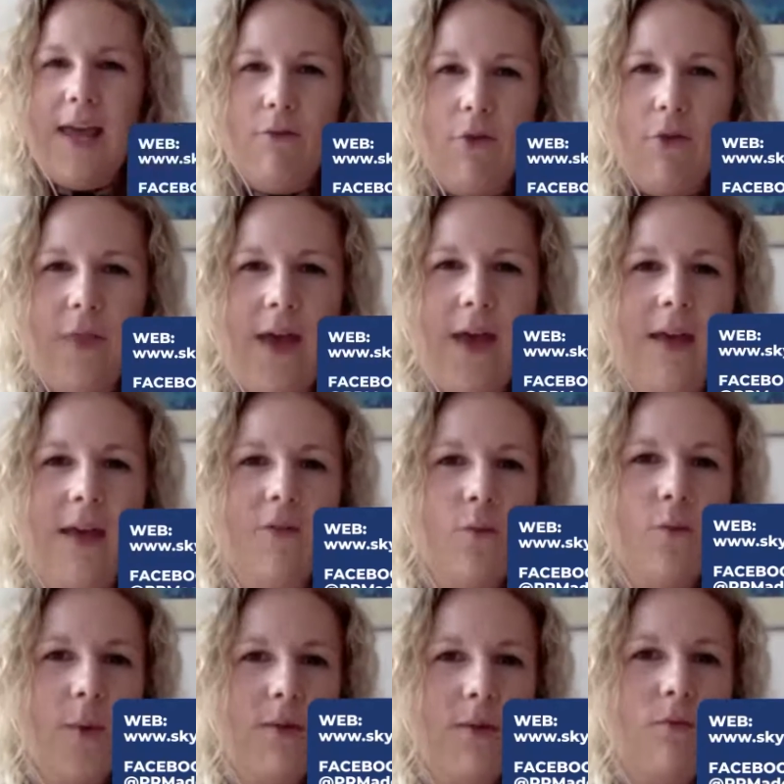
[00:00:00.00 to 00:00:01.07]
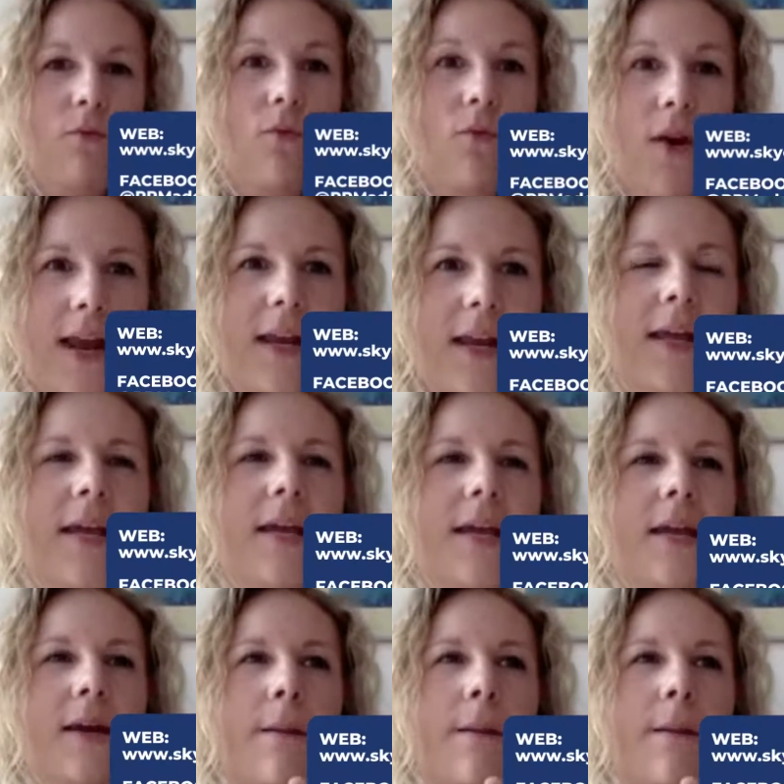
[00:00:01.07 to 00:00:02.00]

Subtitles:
clear on that, if we really